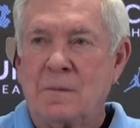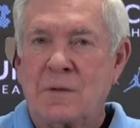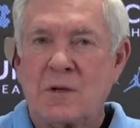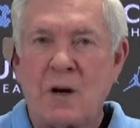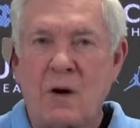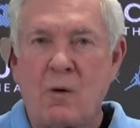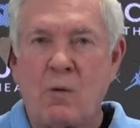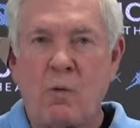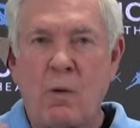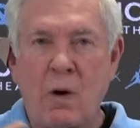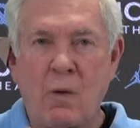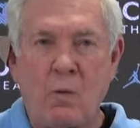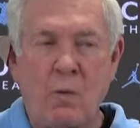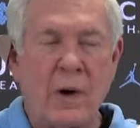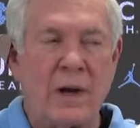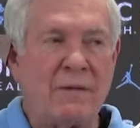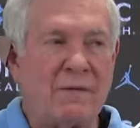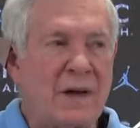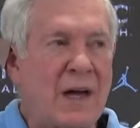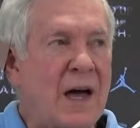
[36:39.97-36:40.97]
So
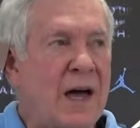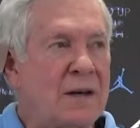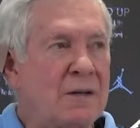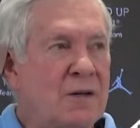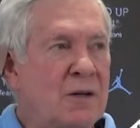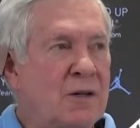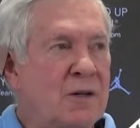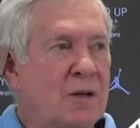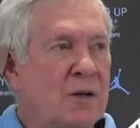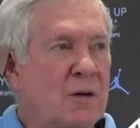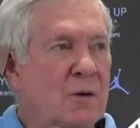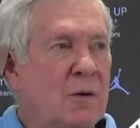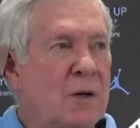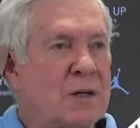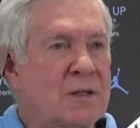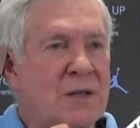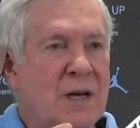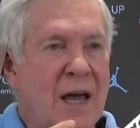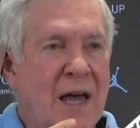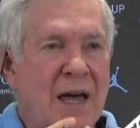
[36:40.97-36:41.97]
what we've got to
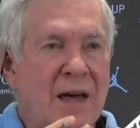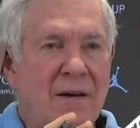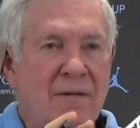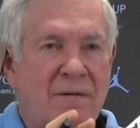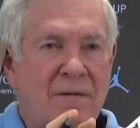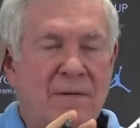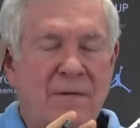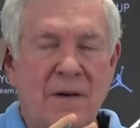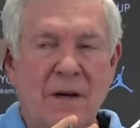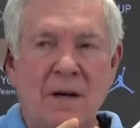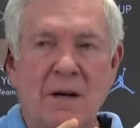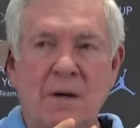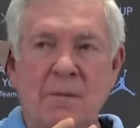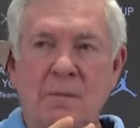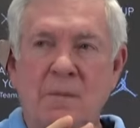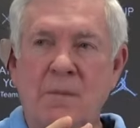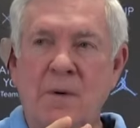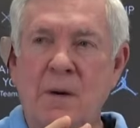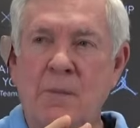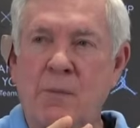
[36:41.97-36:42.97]
do is have
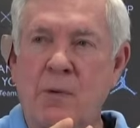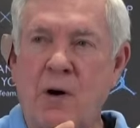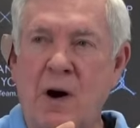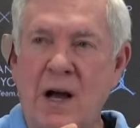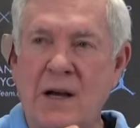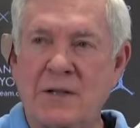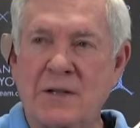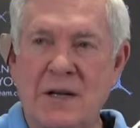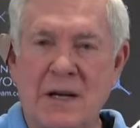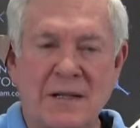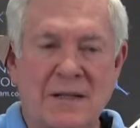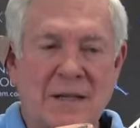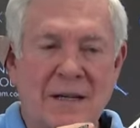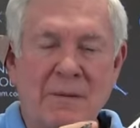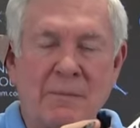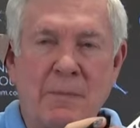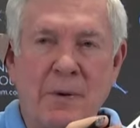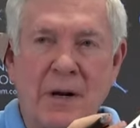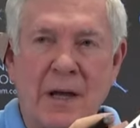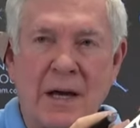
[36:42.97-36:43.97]
a process
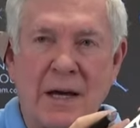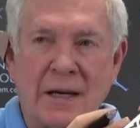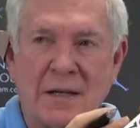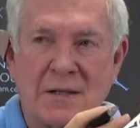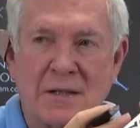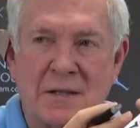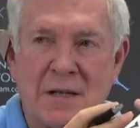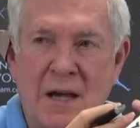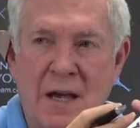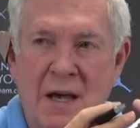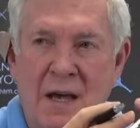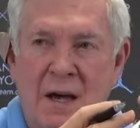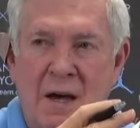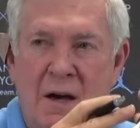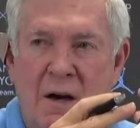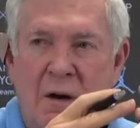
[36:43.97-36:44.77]
in place